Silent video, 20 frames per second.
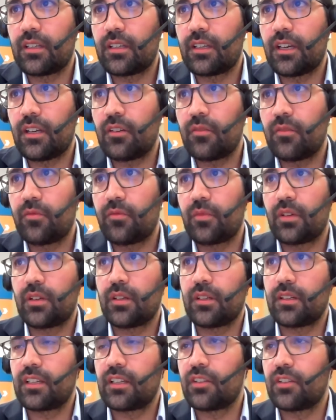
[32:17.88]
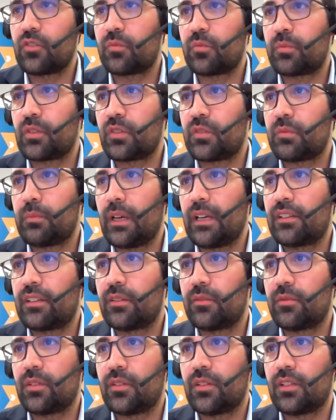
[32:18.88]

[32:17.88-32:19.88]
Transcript: kind of uh, get your perspectives